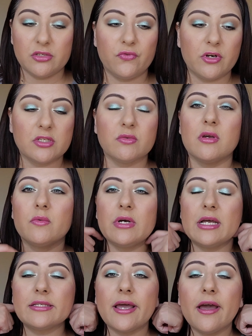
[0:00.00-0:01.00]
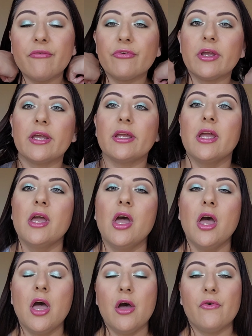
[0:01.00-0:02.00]
The first one was every
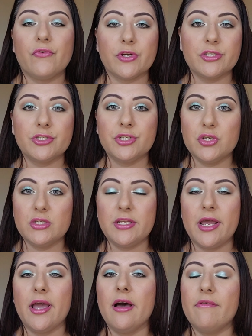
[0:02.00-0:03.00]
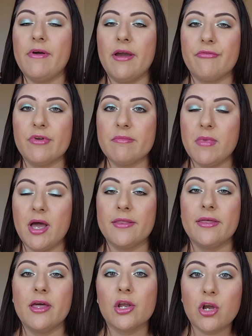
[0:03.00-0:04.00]
first Tuesday of every
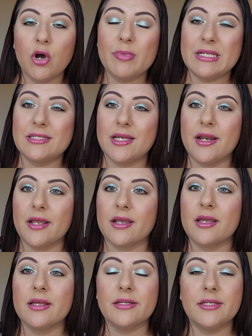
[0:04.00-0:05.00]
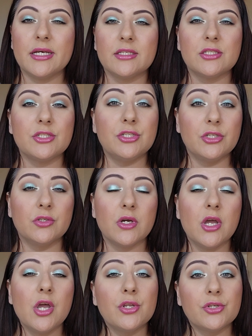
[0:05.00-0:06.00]
month, Copacetic does do
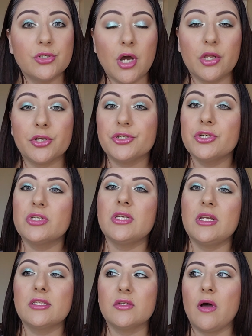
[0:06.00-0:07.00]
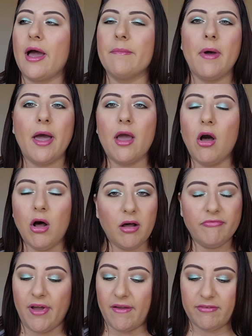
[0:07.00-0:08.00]
$2 Tuesday, so I buy
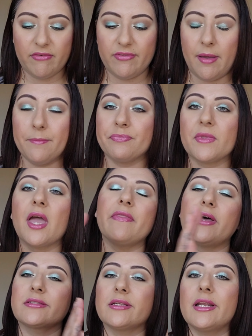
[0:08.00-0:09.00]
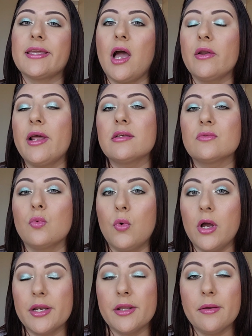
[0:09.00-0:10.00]
all five of them. And that's gonna count as
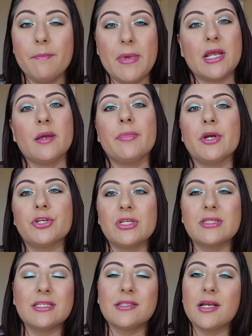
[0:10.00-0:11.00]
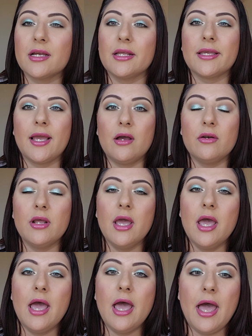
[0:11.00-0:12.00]
one makeup purchase. It's not gonna count
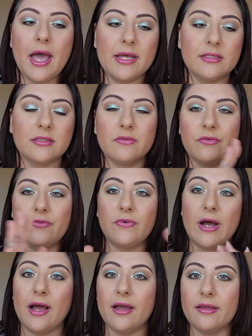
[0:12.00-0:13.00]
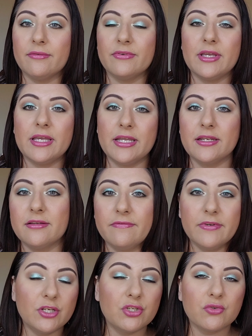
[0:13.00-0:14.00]
as five
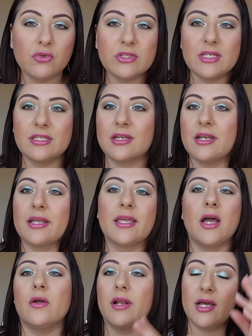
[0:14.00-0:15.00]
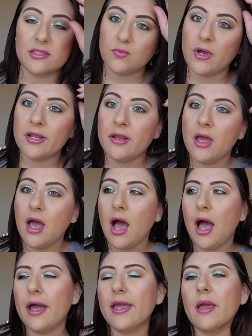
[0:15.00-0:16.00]
individuals. It's gonna count as one
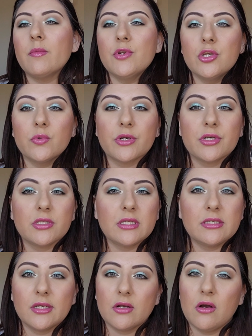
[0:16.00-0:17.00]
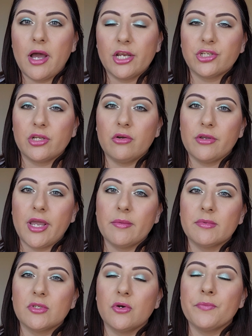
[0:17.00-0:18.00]
I am newer to the single eyeshadow
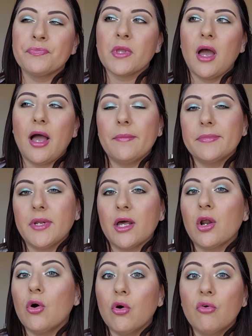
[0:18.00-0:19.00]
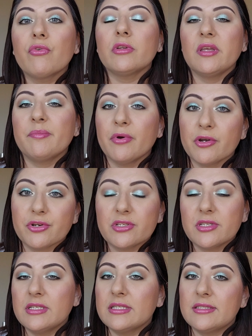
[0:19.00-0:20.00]
game, so I'm not overly
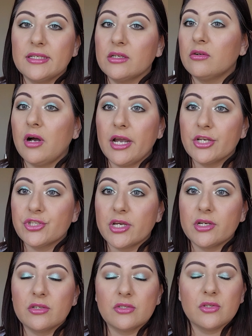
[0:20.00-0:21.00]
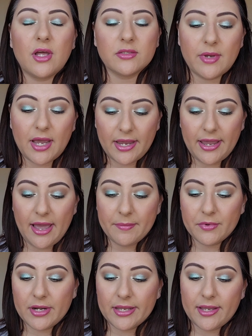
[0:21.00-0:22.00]
purchasing single eyeshadow, so that's why I
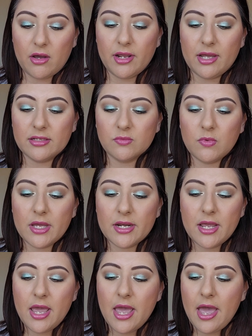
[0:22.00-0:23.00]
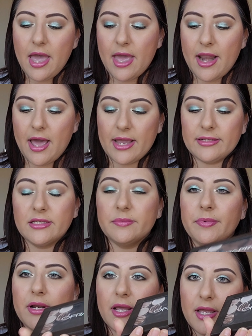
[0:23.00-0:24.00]
am going to count it as one. And I
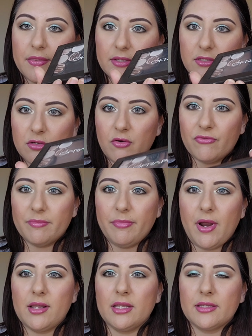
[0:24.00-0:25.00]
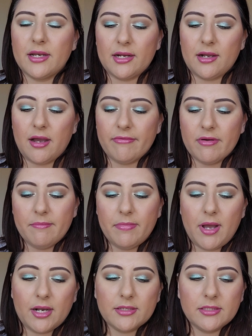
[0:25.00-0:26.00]
did put it in this Ofra palette that I got from
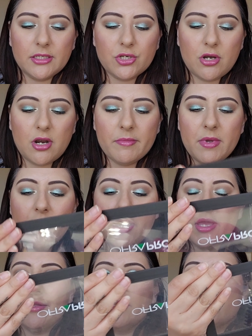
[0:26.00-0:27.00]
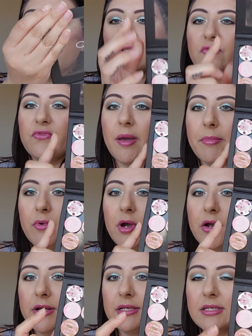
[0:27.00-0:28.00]
BoxyCharm. This was
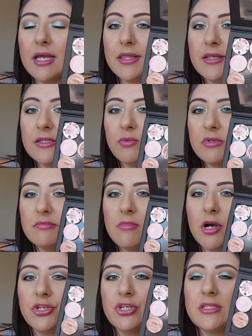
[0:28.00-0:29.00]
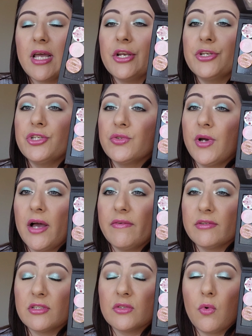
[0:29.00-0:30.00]
February's, this was March's. I do have
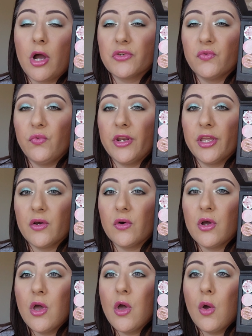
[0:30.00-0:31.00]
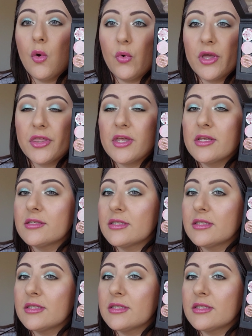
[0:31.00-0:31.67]
a swatch video with this.